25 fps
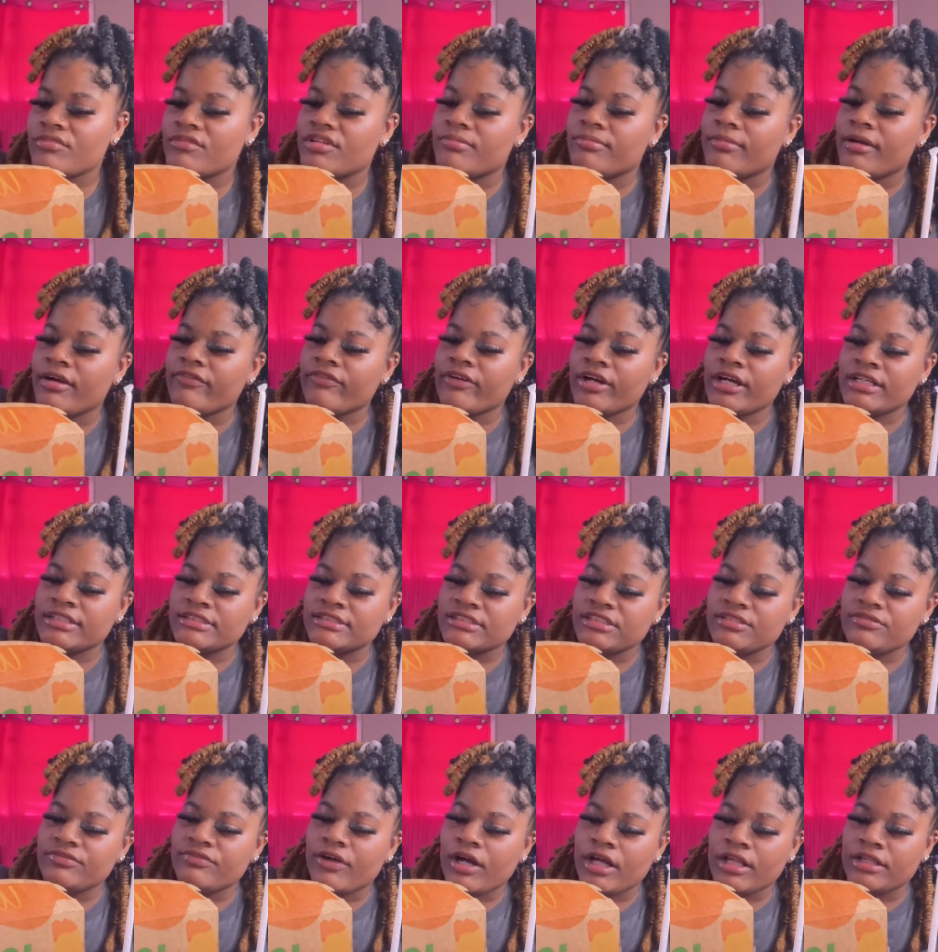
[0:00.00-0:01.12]
my fries keep
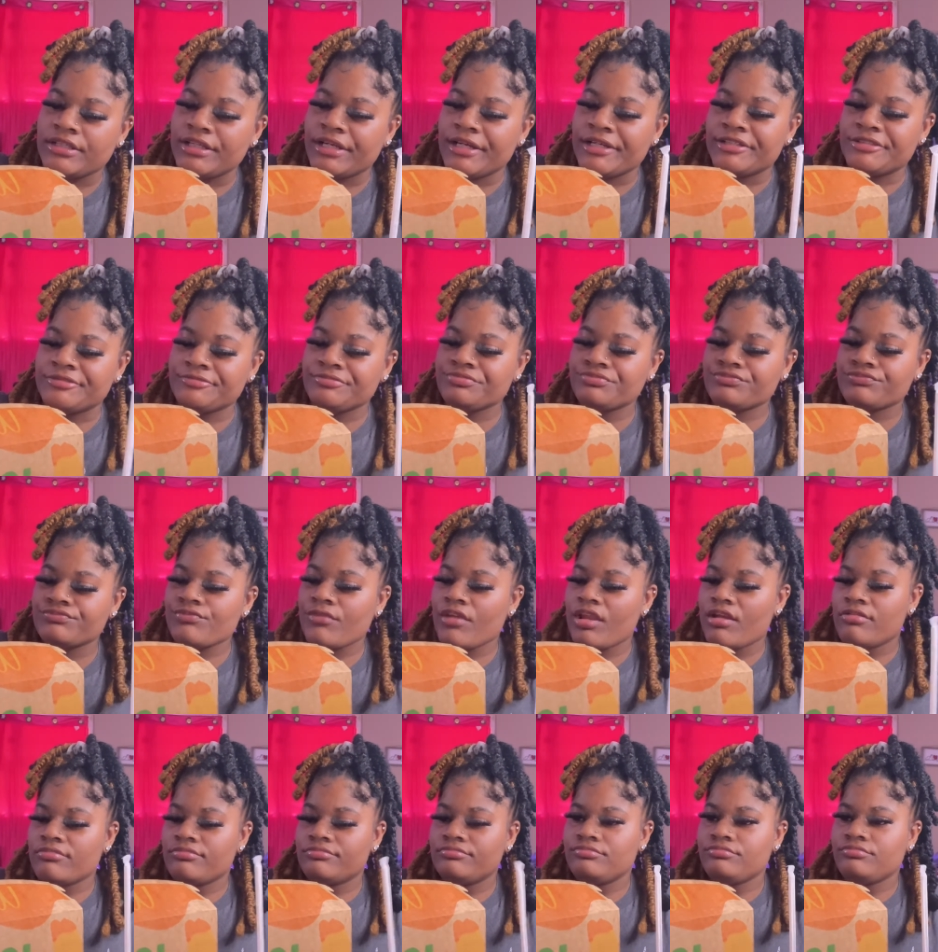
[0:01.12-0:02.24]
falling down.
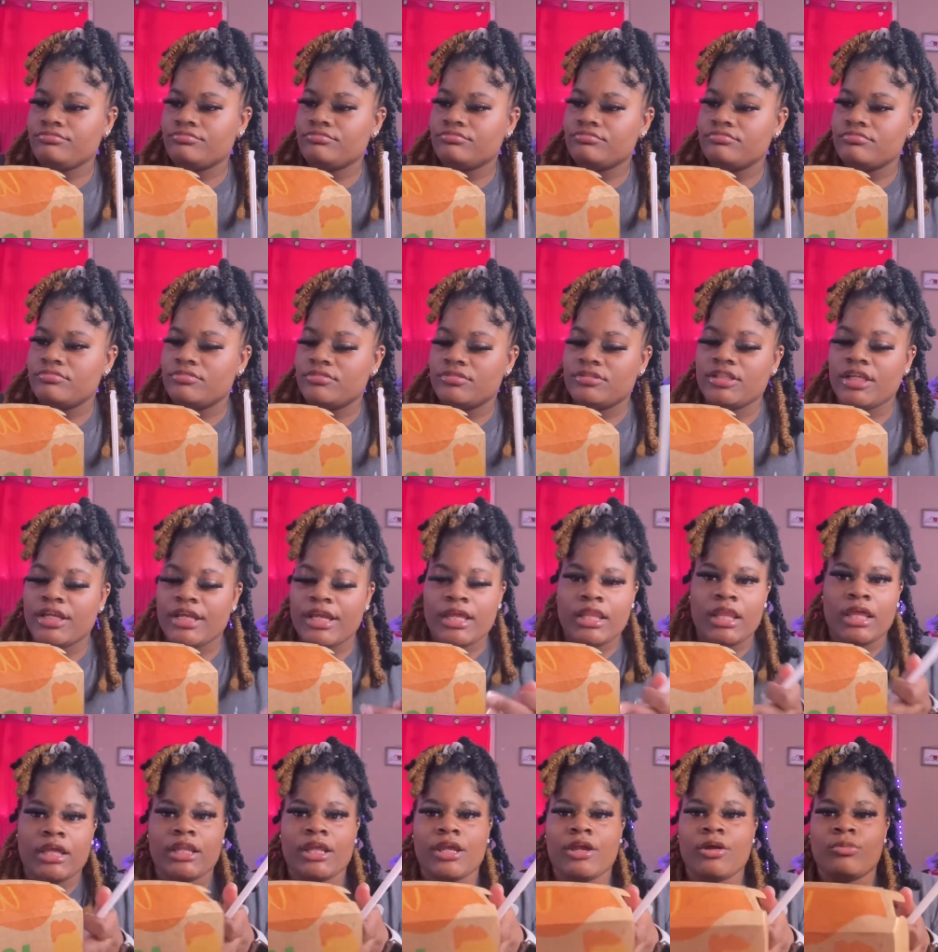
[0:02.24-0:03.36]
They act
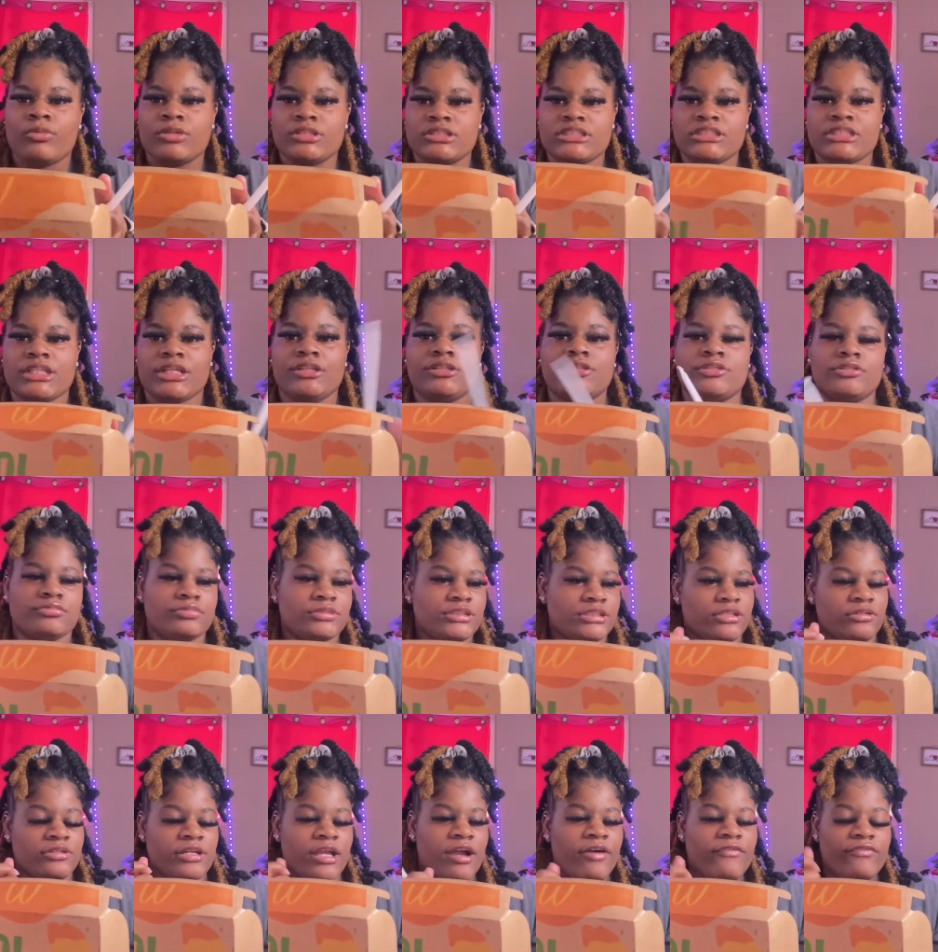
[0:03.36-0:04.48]
like they don't want to stand up.
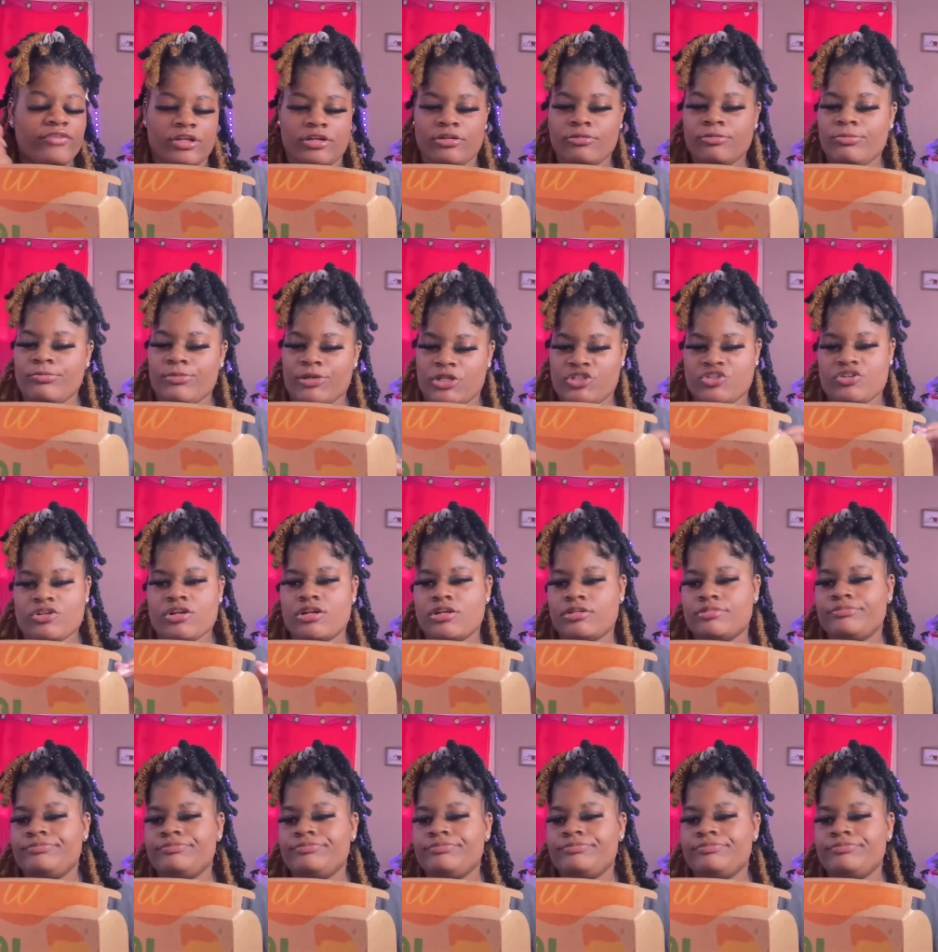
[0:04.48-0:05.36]
So y'all to open my straw.